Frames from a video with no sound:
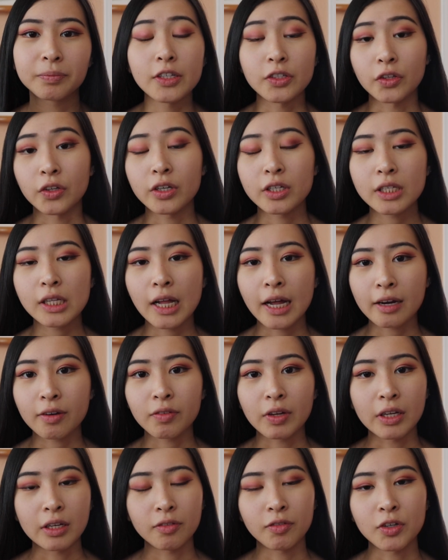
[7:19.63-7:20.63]
So there's a lot
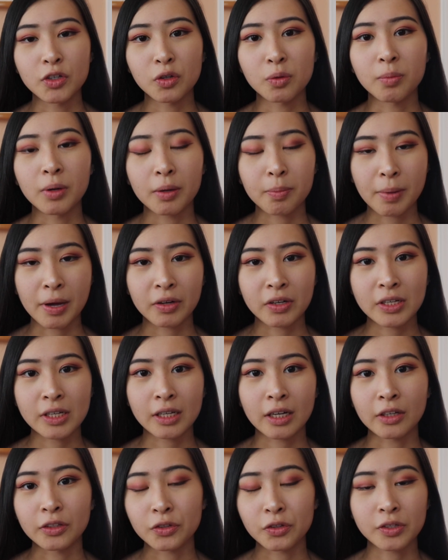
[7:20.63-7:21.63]
of individual bug bounty
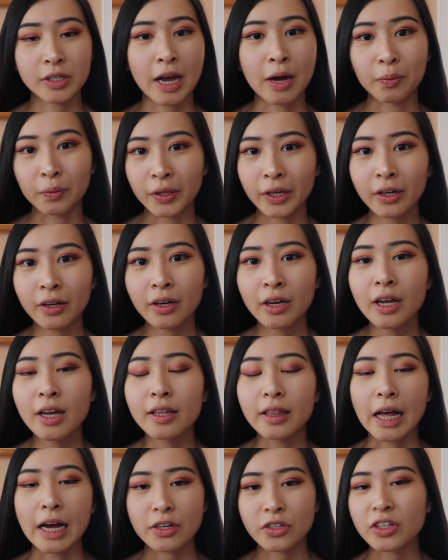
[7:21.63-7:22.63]
hunters out there
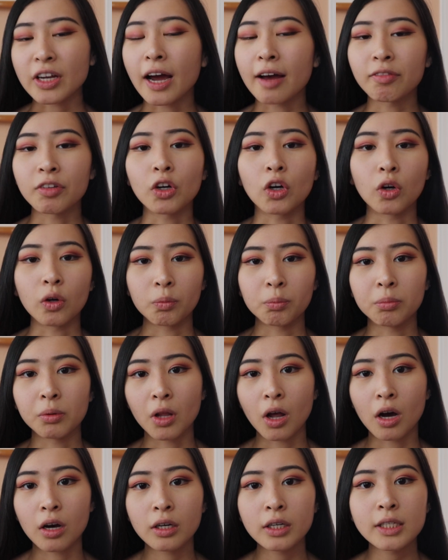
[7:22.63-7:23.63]
that actually have their own
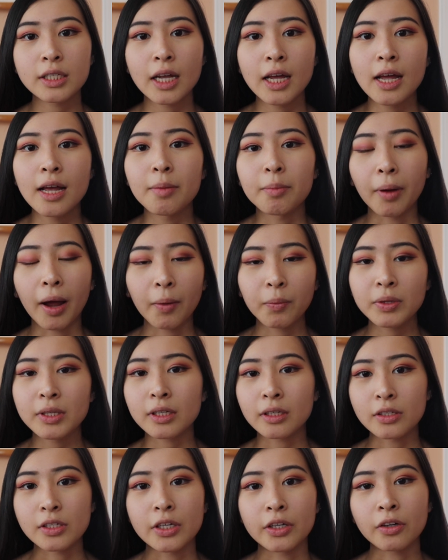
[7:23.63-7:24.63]
blogs, but I
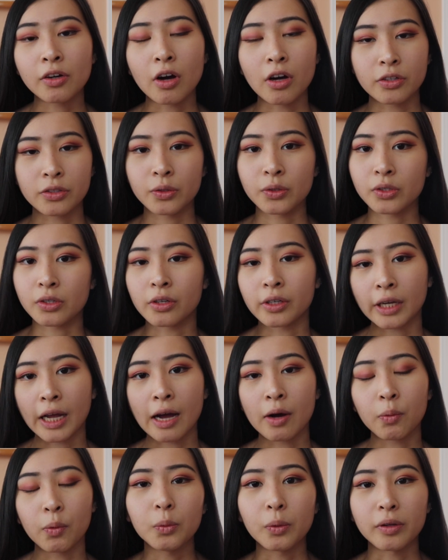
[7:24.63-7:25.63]
would consider also starting
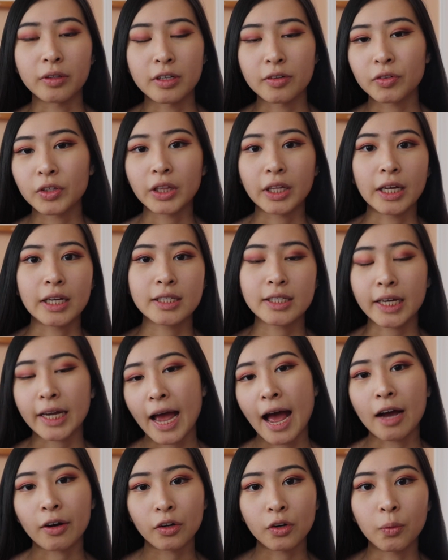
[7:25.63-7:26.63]
out with different things like
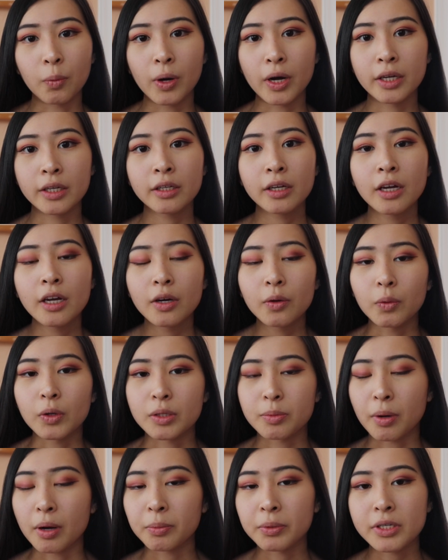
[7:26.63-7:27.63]
HackerOne,
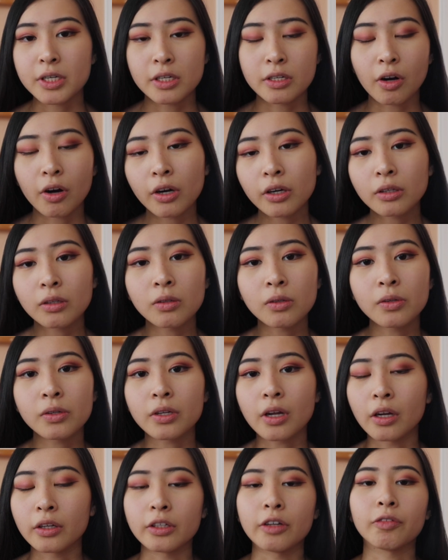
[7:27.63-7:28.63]
which publishes
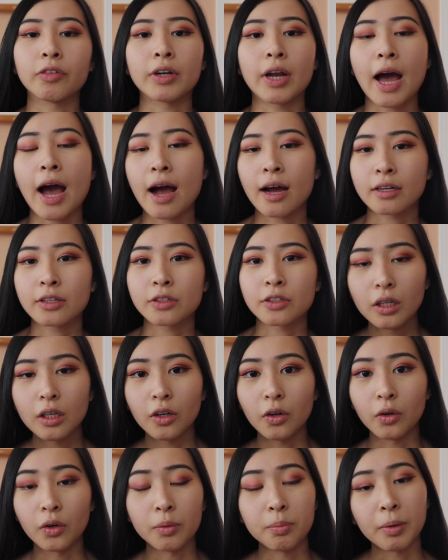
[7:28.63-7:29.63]
articles on different hacks
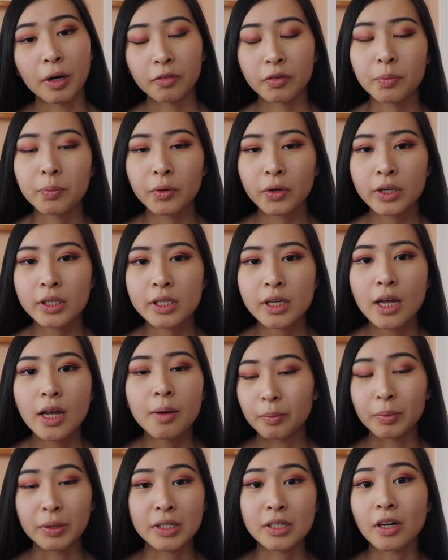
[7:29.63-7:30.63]
or bug reports,
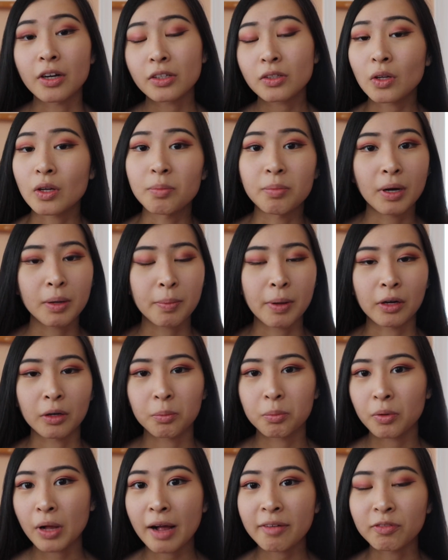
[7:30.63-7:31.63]
but it's also a bug bounty
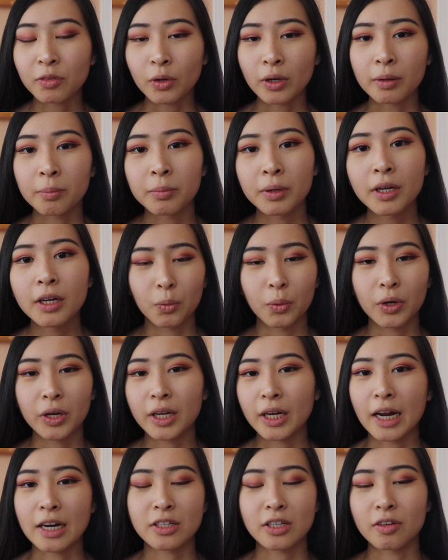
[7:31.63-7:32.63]
platform where
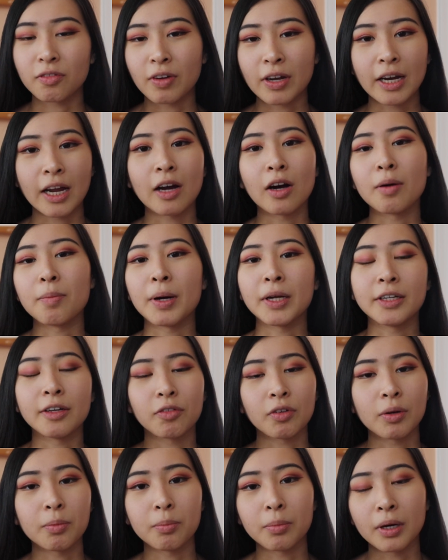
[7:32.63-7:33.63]
you can actually find out about
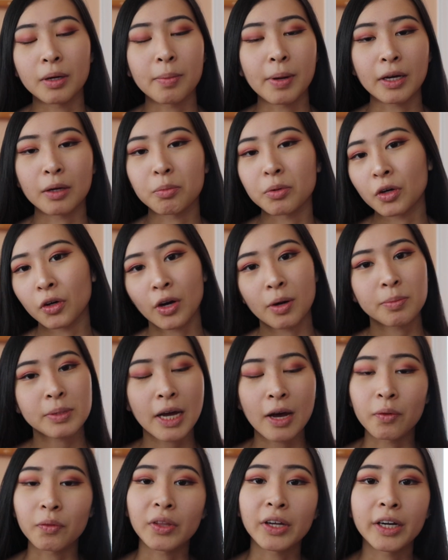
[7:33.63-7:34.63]
different bug bounty programs
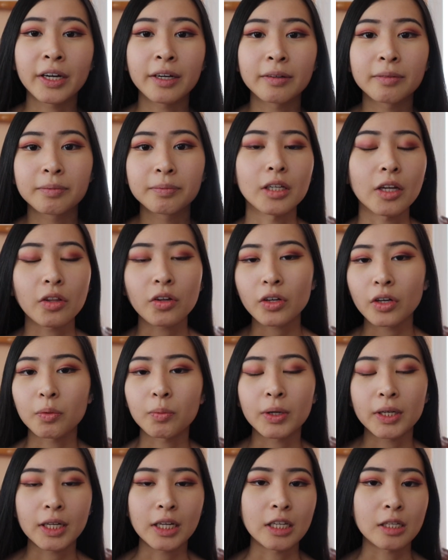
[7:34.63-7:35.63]
out there. Another
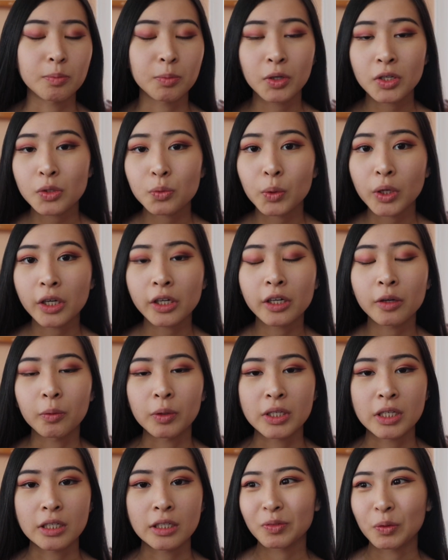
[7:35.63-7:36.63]
good one is PortSwigger,
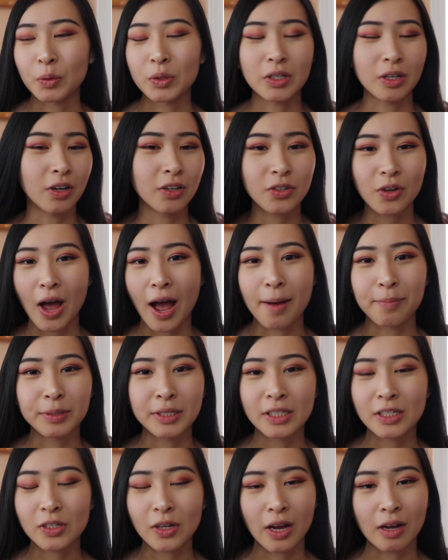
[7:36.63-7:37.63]
which also
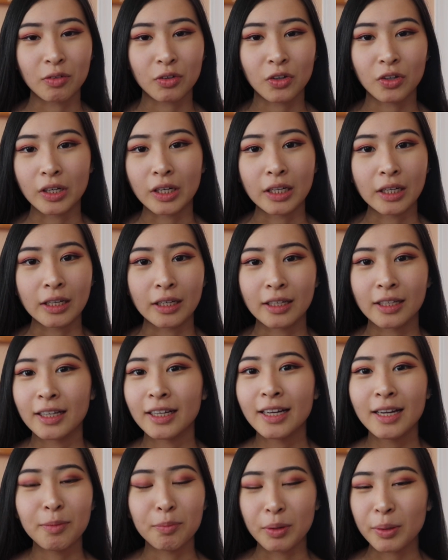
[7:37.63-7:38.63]
happens to have created
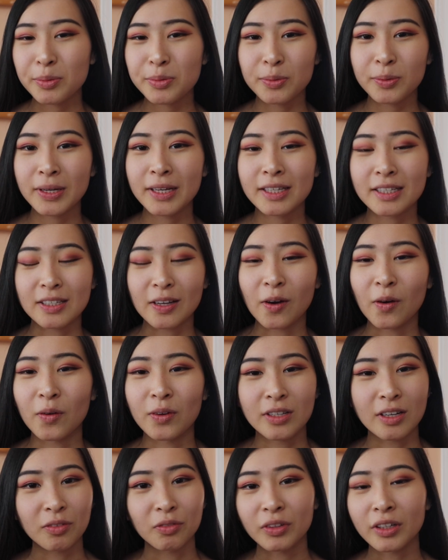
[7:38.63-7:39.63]
Burp Suite, so
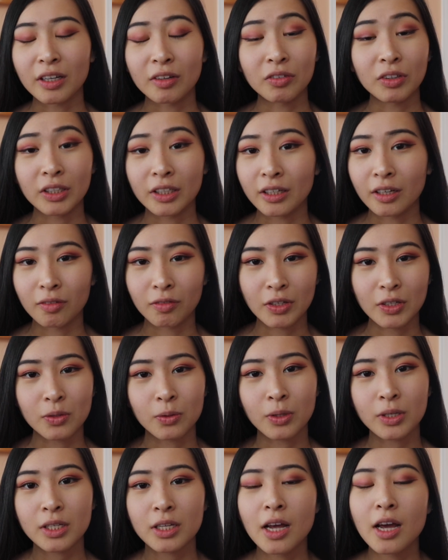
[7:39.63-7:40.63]
definitely a really good
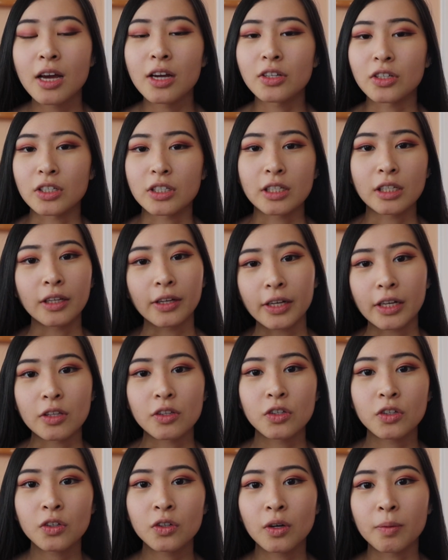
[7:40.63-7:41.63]
resource just to look
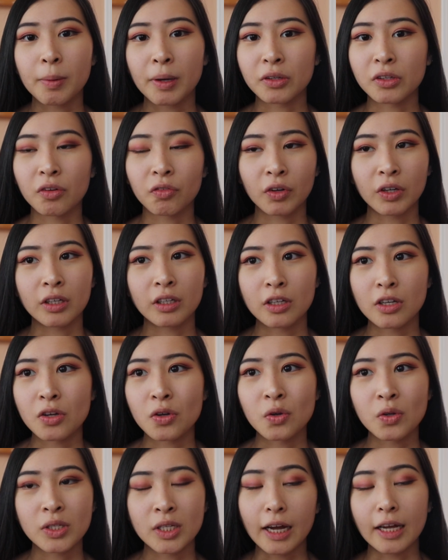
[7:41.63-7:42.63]
into about different
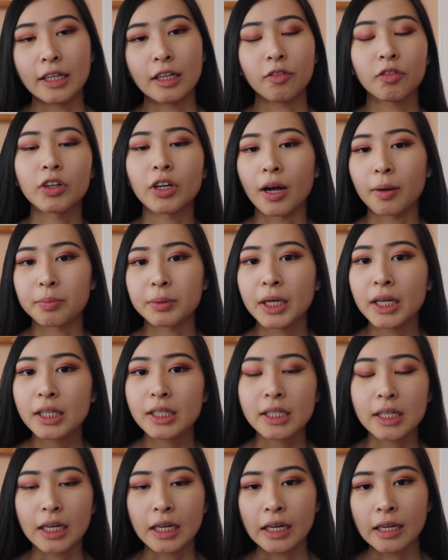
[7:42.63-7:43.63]
news and different
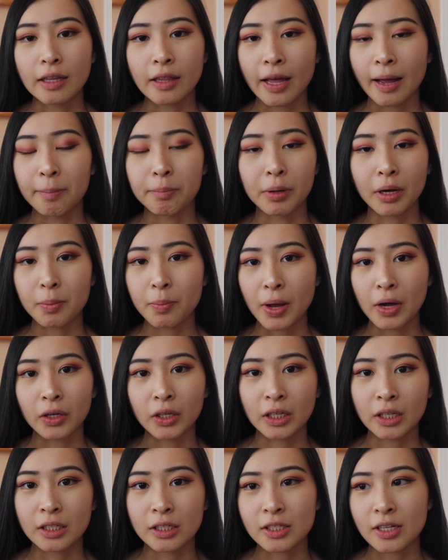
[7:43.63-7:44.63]
updates in that bug
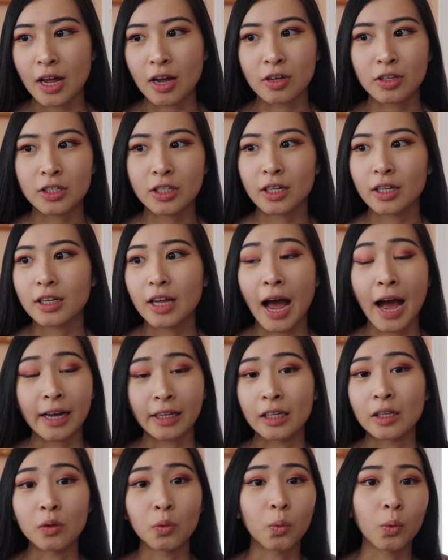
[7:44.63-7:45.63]
bounty /
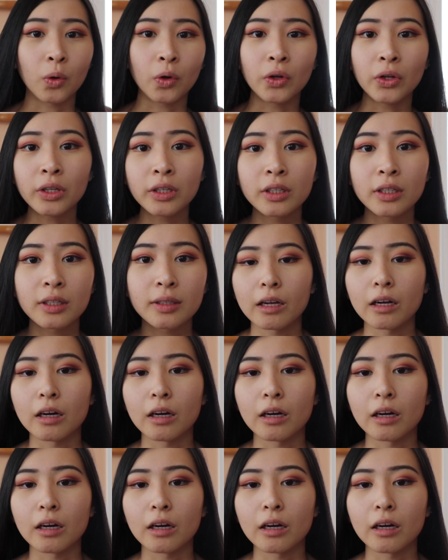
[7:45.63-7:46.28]
hacking world.